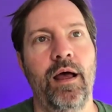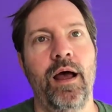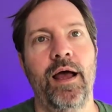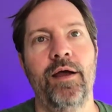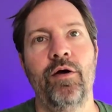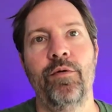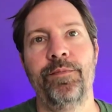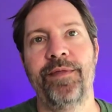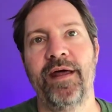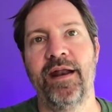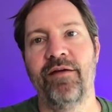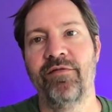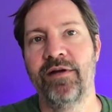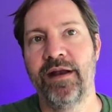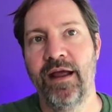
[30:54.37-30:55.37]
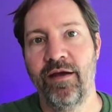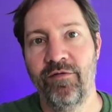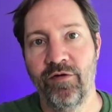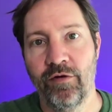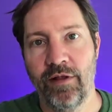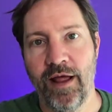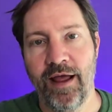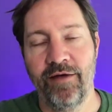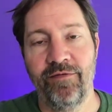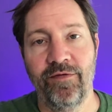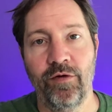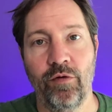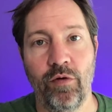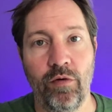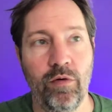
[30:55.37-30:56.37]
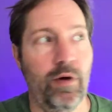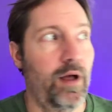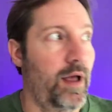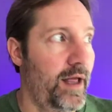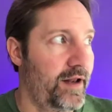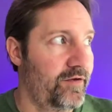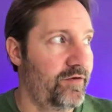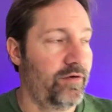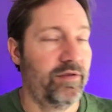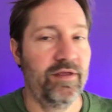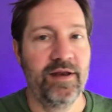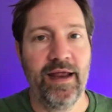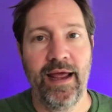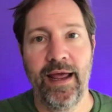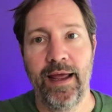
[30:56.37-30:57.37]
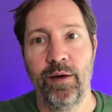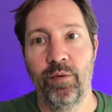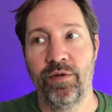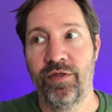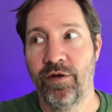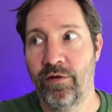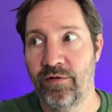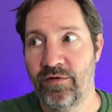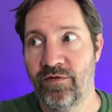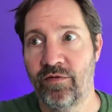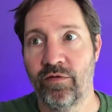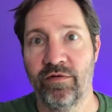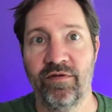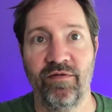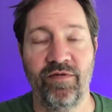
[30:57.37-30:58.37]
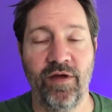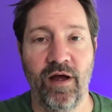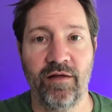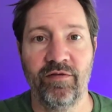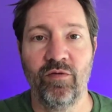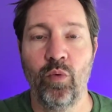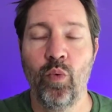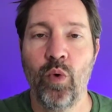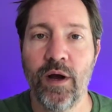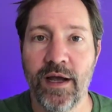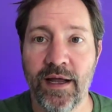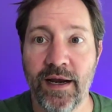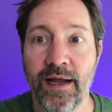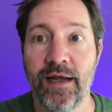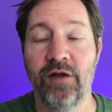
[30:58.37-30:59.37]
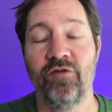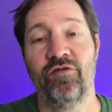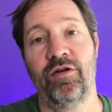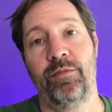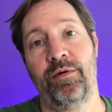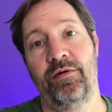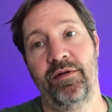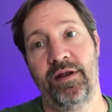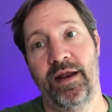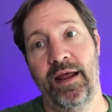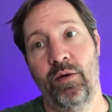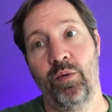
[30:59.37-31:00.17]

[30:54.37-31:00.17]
I hope that every day of your life you'll enter the day with those sorts of thoughts. What can I contribute today?